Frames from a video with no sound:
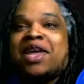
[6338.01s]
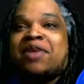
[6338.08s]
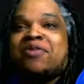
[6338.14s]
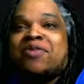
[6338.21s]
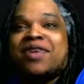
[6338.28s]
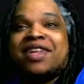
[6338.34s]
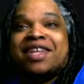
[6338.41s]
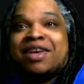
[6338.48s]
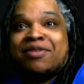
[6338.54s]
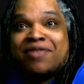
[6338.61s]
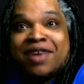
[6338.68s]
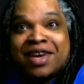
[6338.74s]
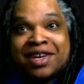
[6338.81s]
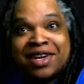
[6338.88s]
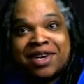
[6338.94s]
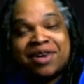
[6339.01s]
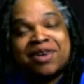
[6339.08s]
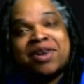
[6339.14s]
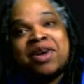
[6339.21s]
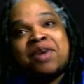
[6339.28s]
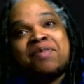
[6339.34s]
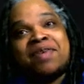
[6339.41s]
am really a fucking
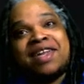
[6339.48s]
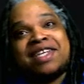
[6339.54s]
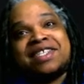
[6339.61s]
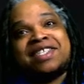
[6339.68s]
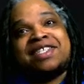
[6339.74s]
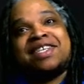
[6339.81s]
nerd. But let's